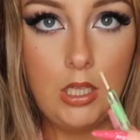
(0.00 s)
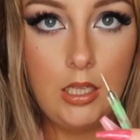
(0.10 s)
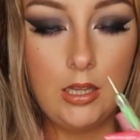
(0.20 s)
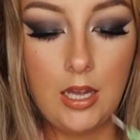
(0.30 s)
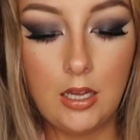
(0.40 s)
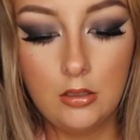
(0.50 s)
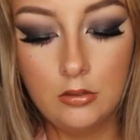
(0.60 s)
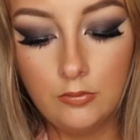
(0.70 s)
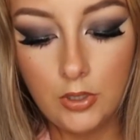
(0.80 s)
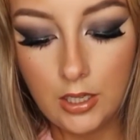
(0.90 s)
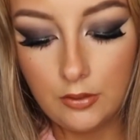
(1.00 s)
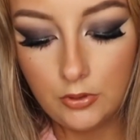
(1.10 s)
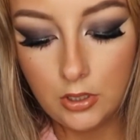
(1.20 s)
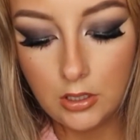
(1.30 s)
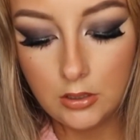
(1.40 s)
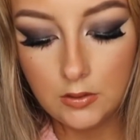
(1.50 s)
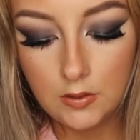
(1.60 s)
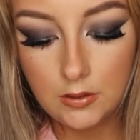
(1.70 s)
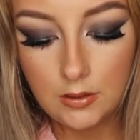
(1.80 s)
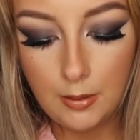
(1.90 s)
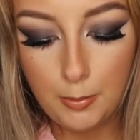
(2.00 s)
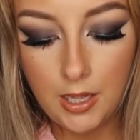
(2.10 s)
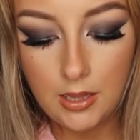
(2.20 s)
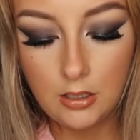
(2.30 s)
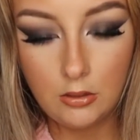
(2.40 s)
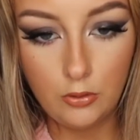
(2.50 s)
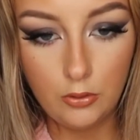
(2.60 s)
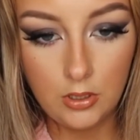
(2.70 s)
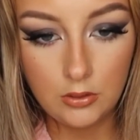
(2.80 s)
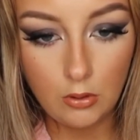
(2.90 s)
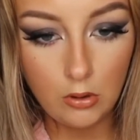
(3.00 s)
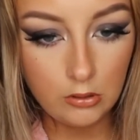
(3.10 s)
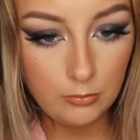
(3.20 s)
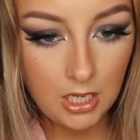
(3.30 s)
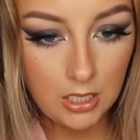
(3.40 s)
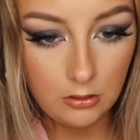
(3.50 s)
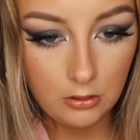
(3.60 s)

thing that I've had for years, dip it in the glue that's on my nail